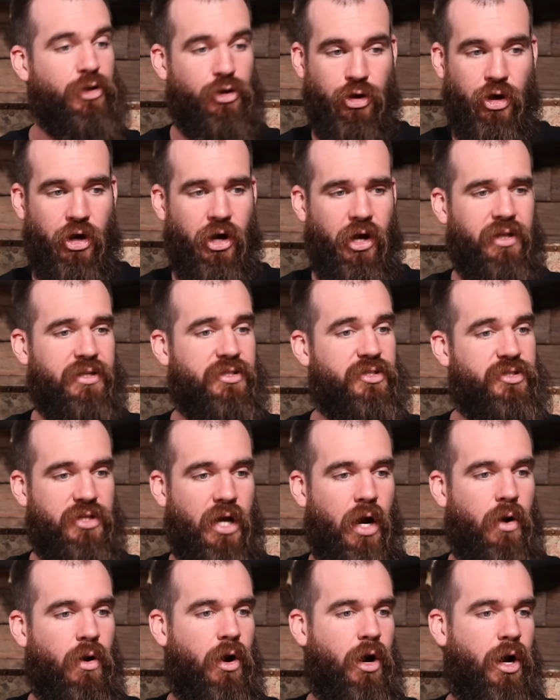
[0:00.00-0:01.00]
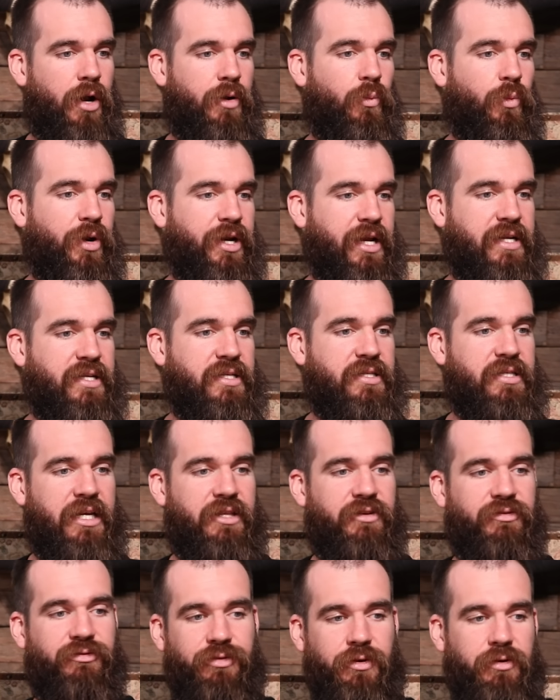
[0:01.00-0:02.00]
Girl, so hot. We need to see
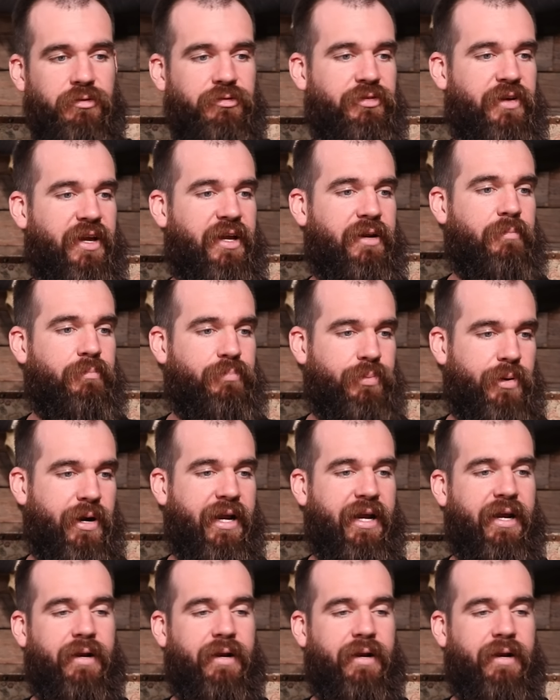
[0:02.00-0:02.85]
the full fit. Bring